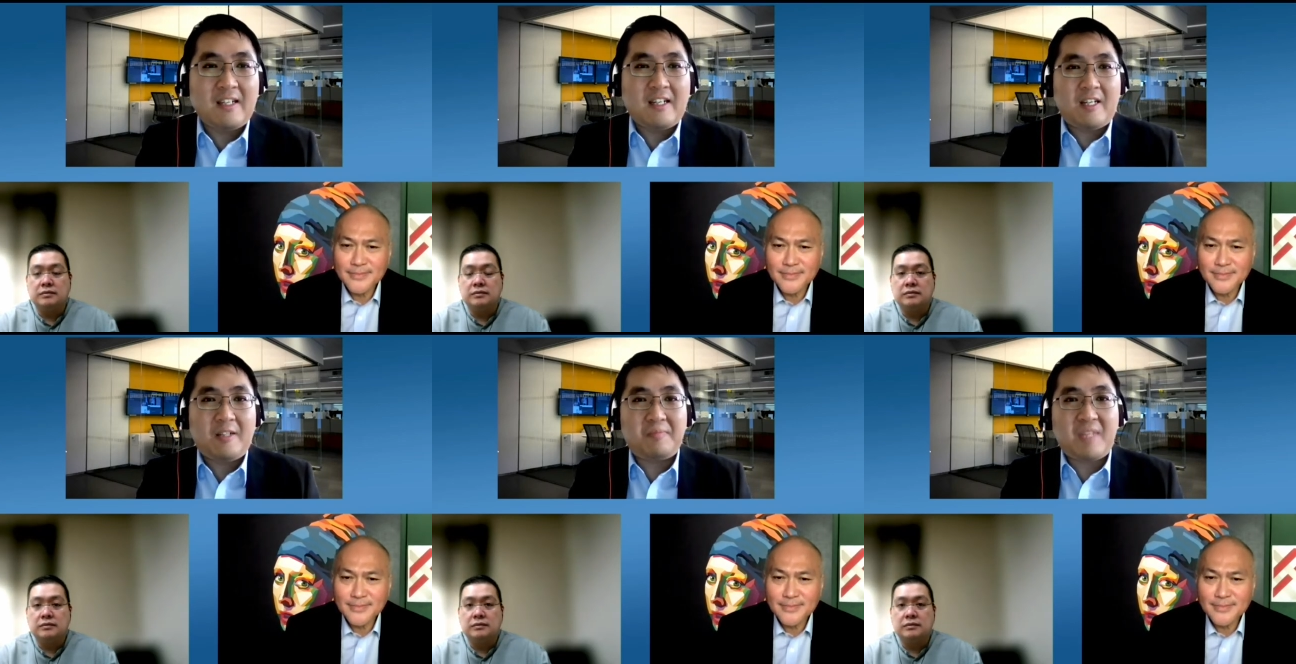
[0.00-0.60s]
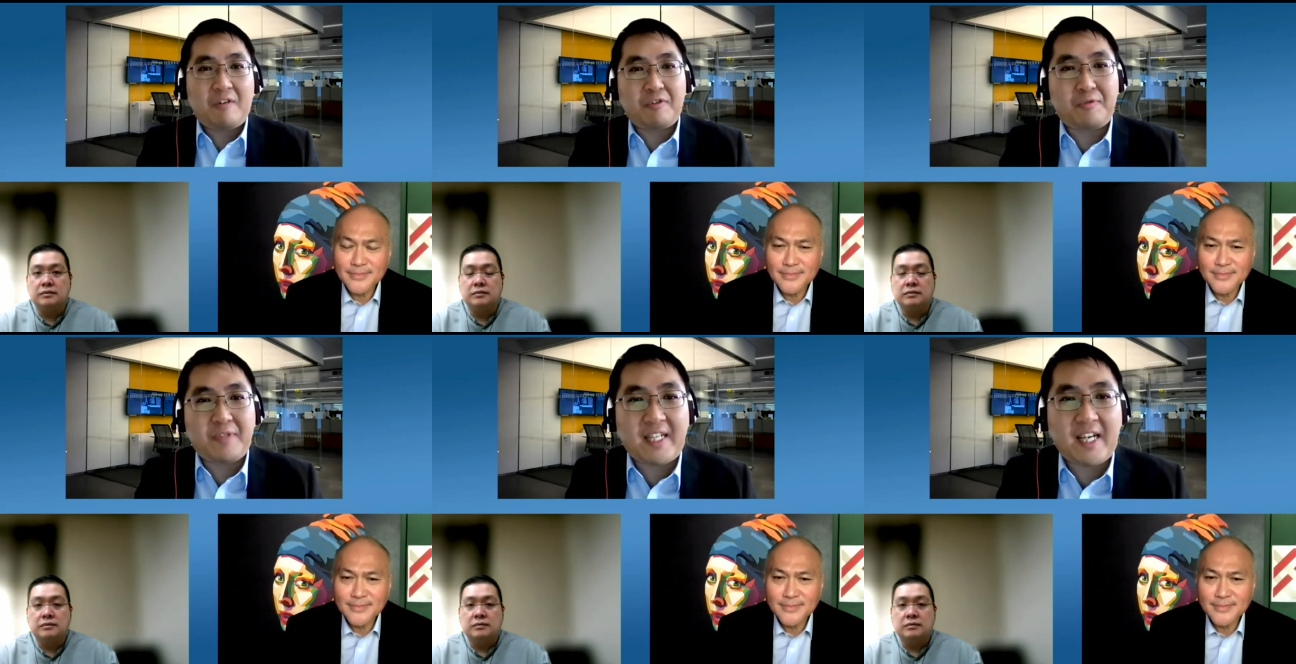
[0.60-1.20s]
Speaker 1: Um, now, if
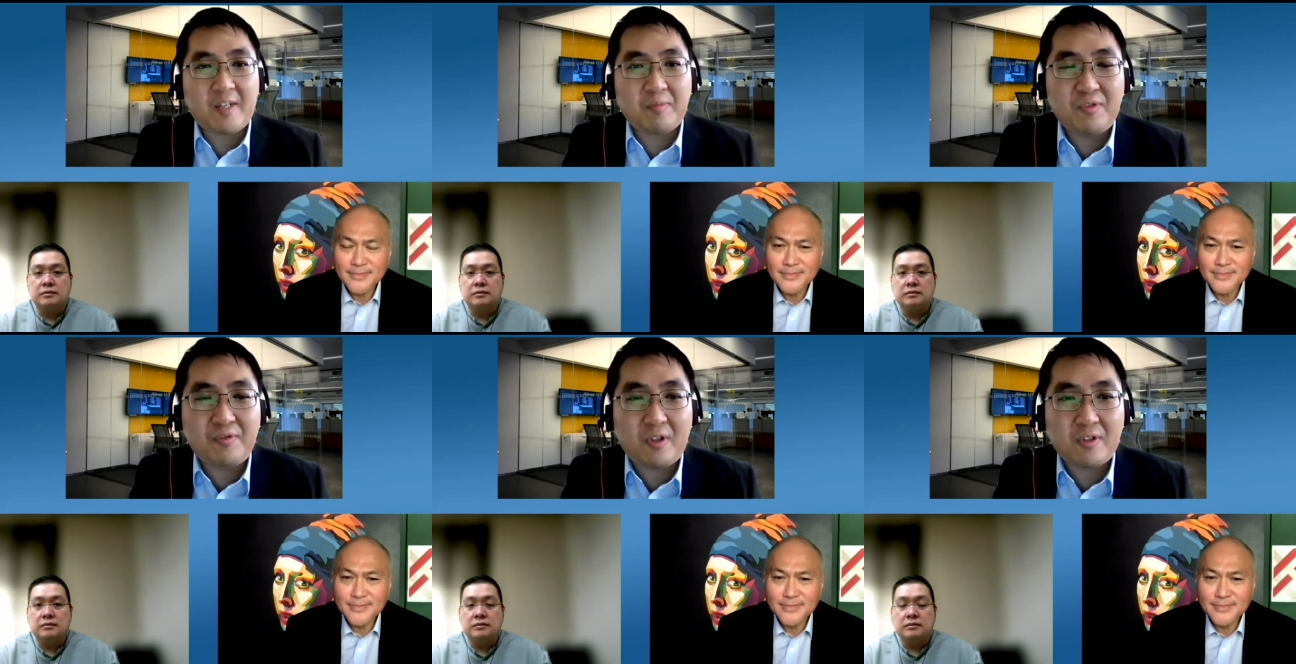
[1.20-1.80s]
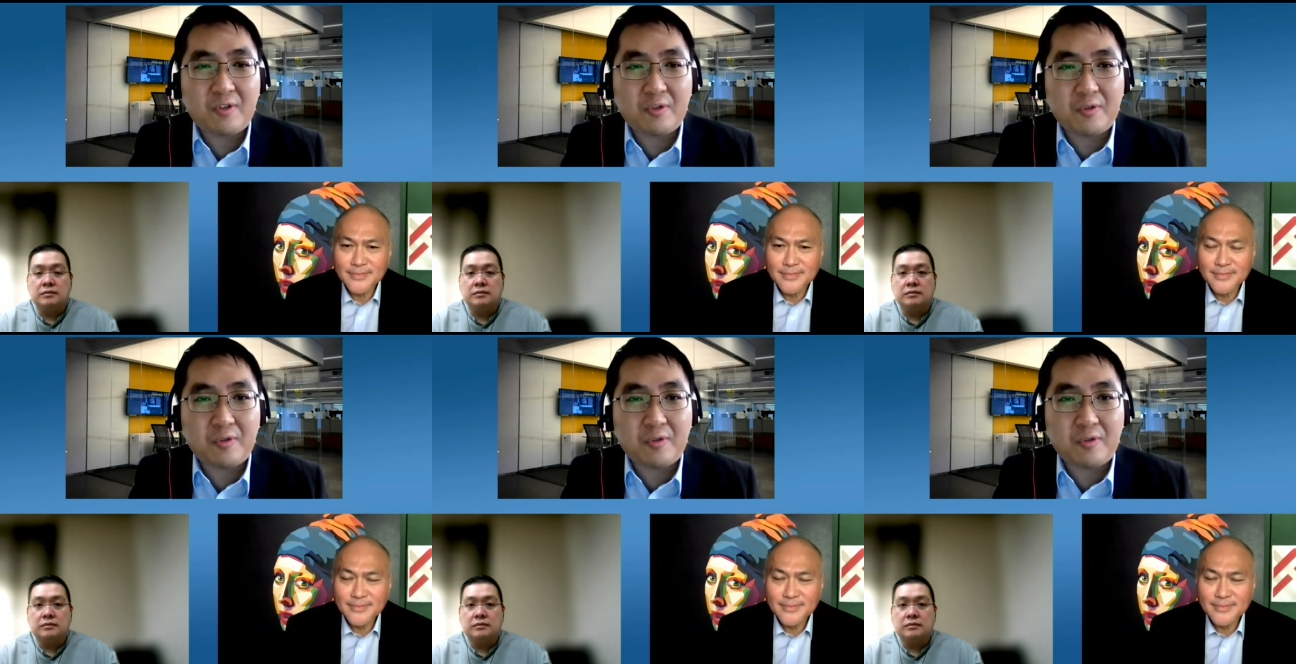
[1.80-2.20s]
we can move on to